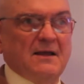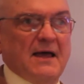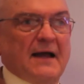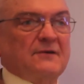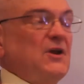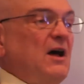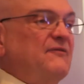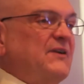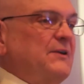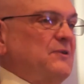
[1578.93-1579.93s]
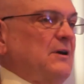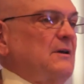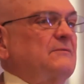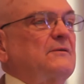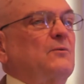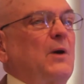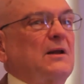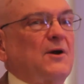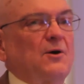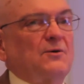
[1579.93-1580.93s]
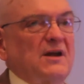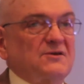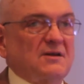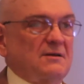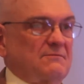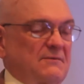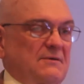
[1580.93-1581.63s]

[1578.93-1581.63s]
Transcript: Akerlof is a well-known, he's the,